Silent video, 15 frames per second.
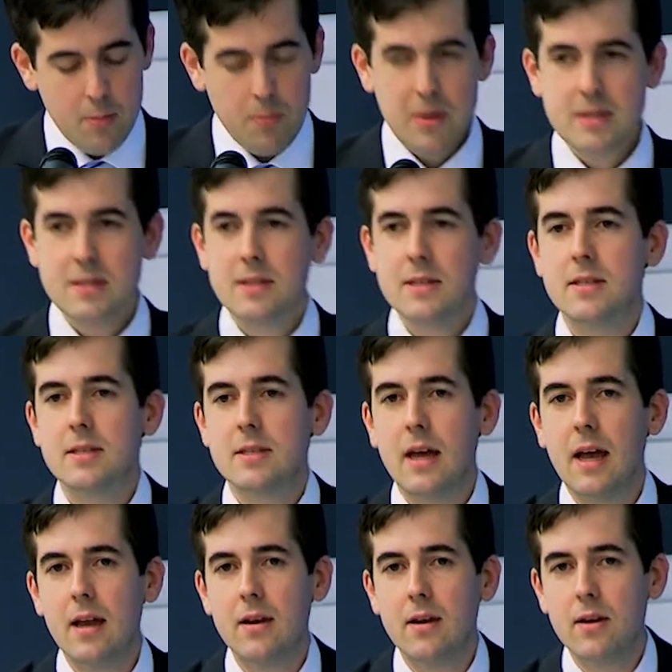Business
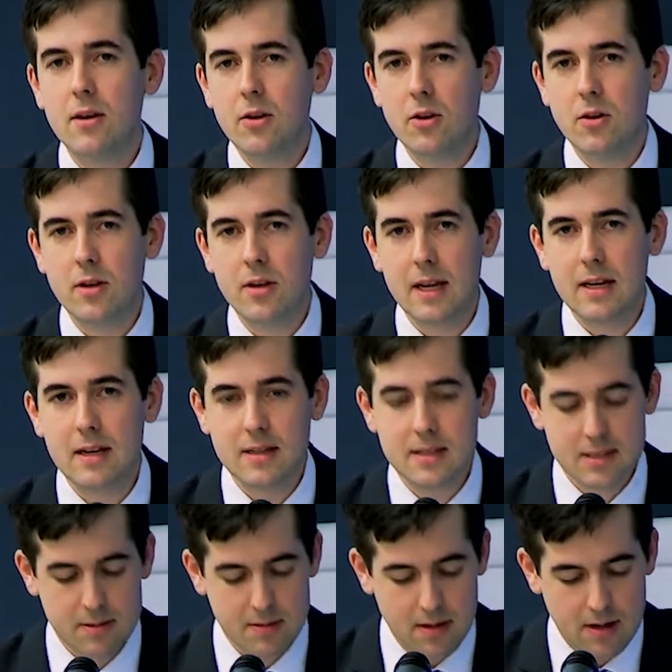and union
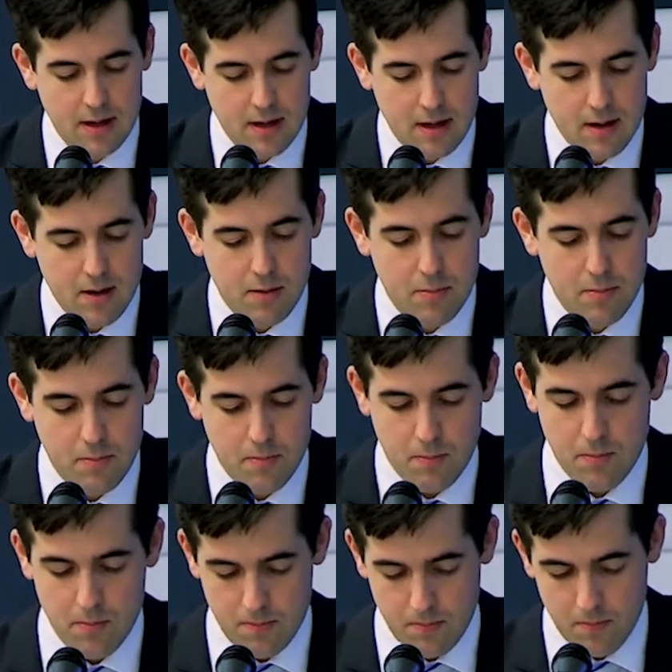leaders
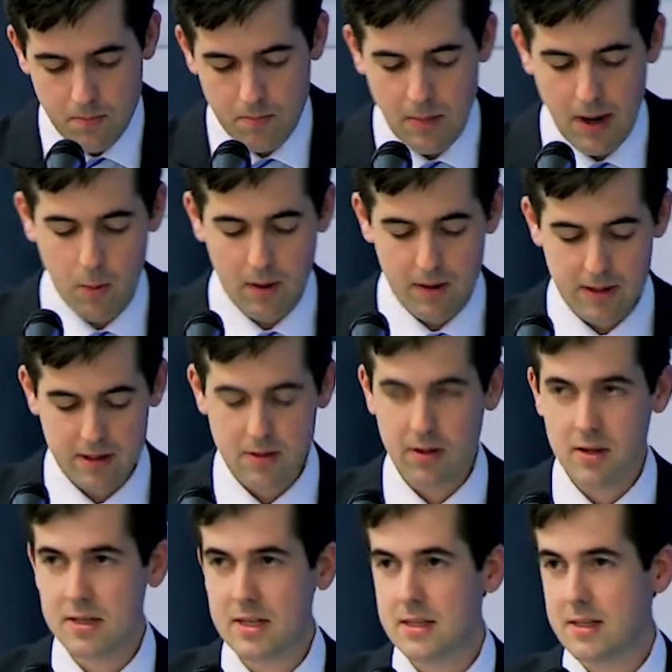may well
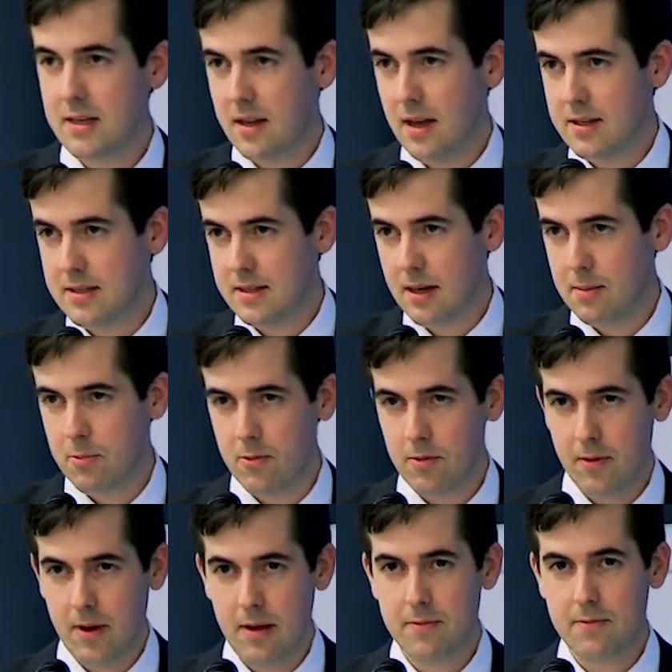acknowledge this, as a
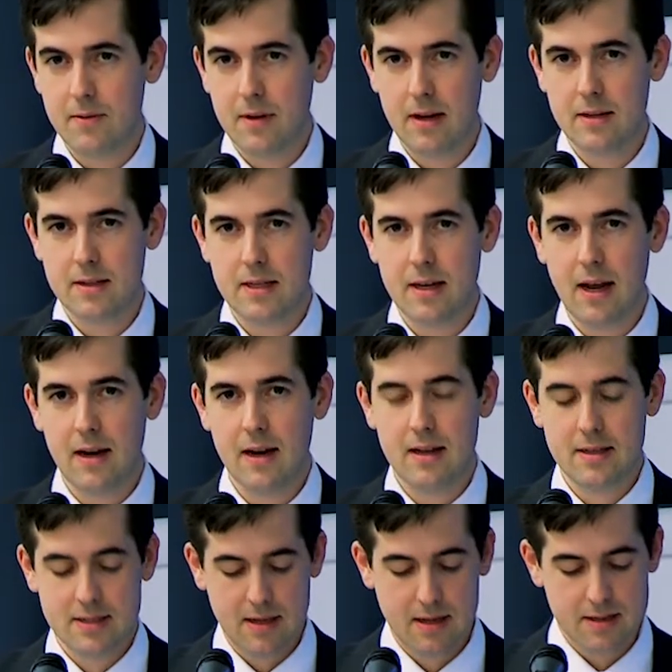number have done today and
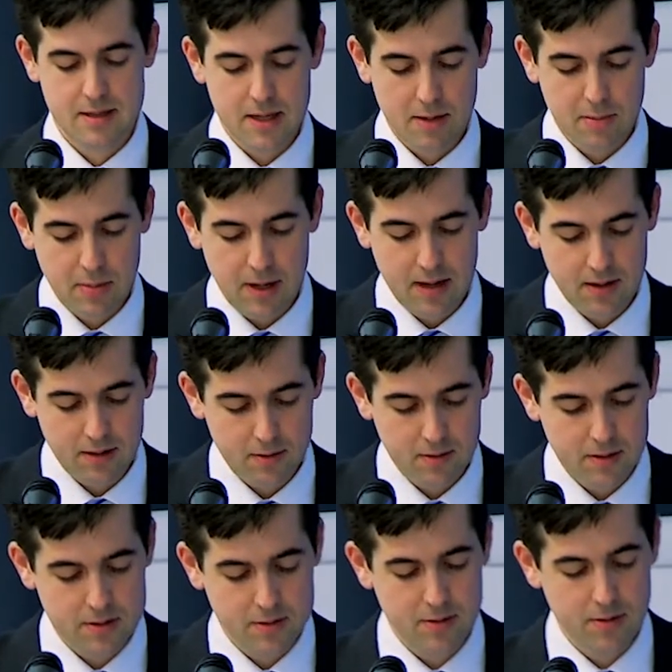as Jed and Peter
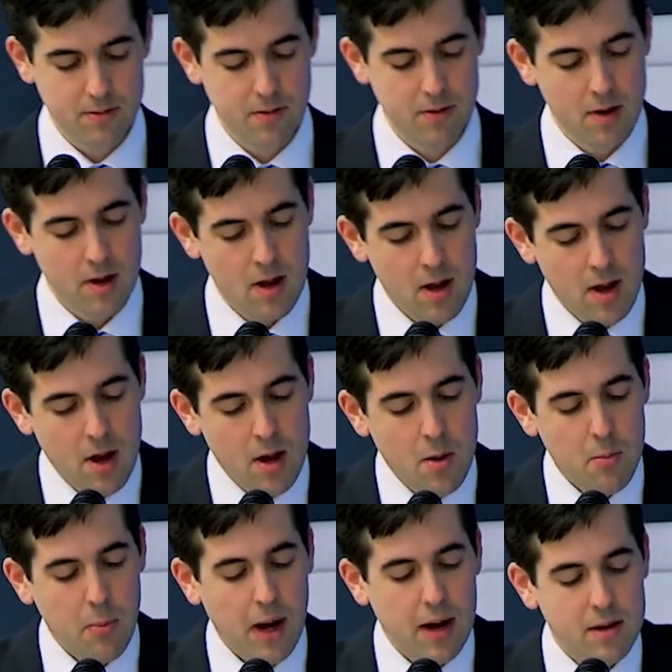alluded to.
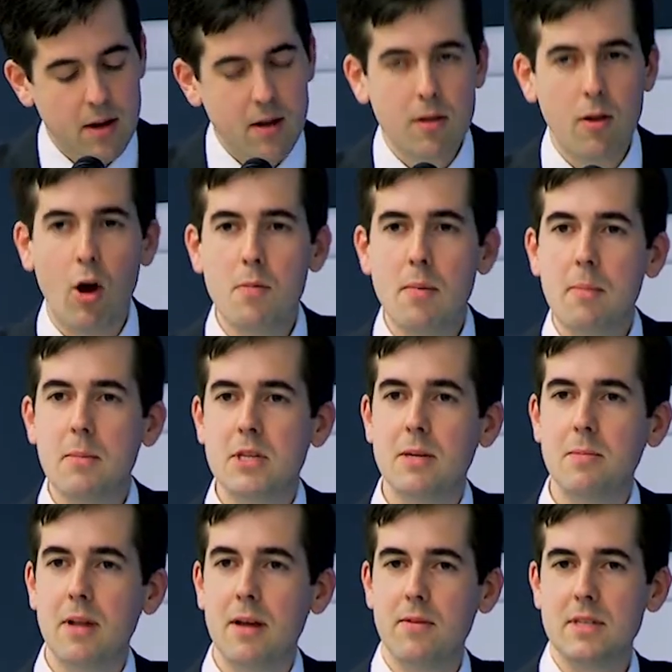But low
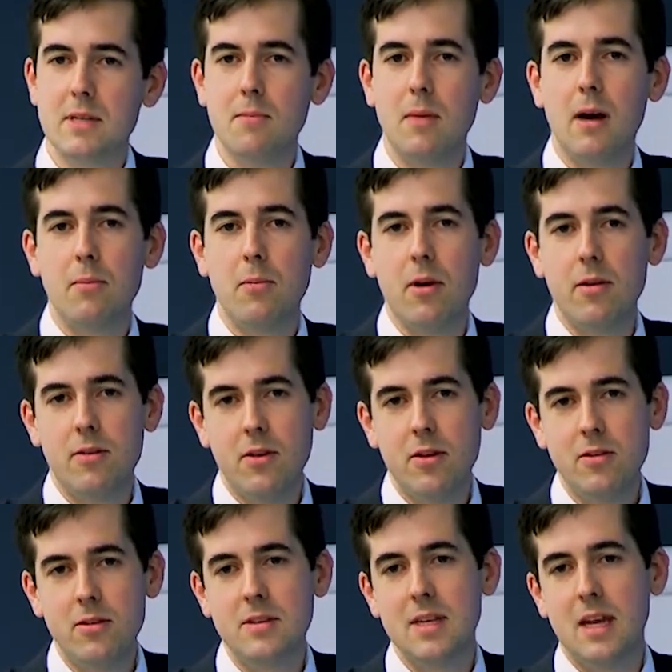membership levels among both
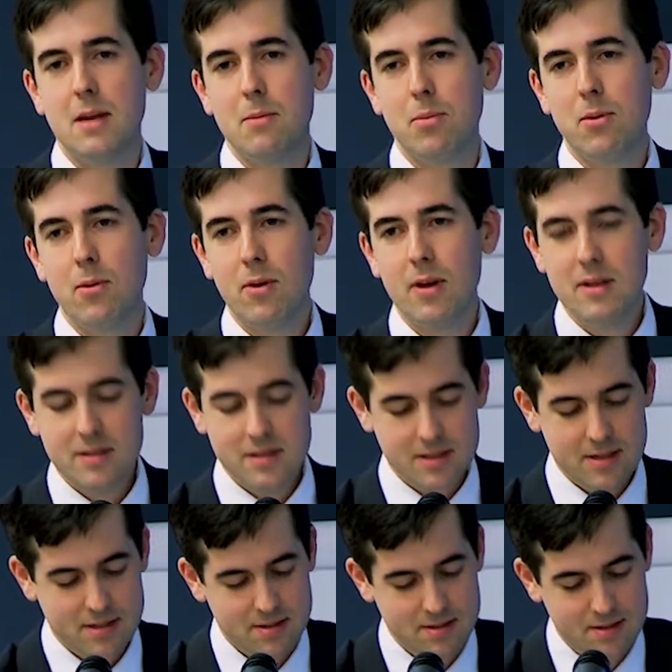unions and
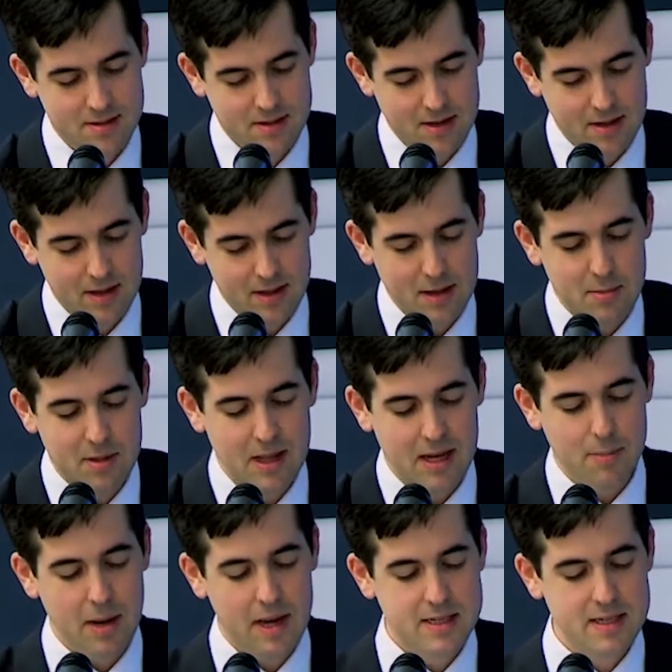employers limit their
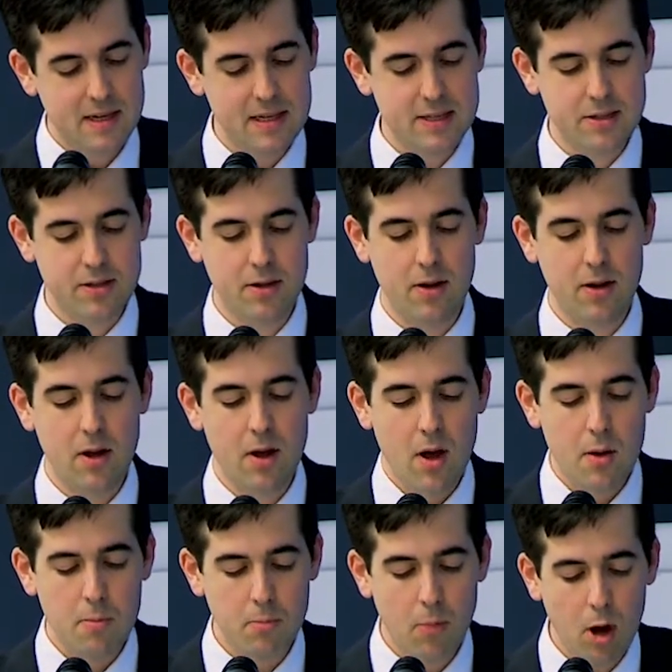capacity to
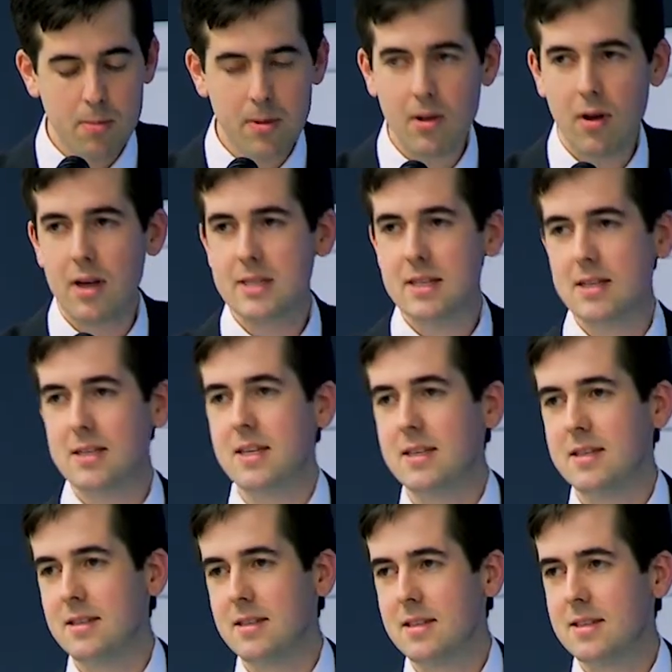mobilise
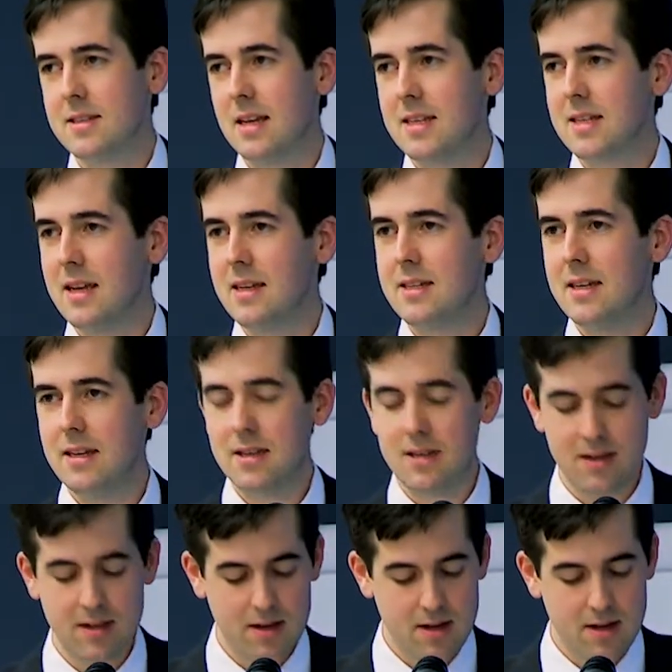consensus as they did